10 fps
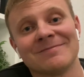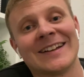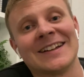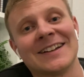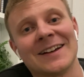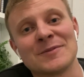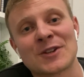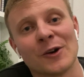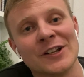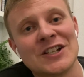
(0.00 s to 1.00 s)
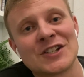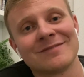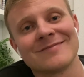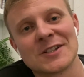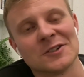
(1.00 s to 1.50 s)
I'm Scottish,
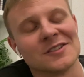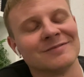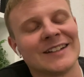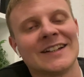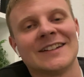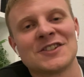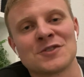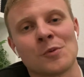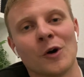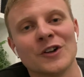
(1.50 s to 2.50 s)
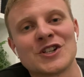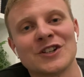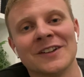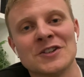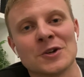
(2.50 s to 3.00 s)
so just watch
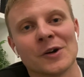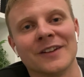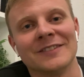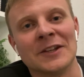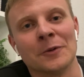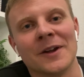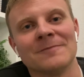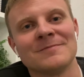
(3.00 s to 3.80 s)
and enjoy either way.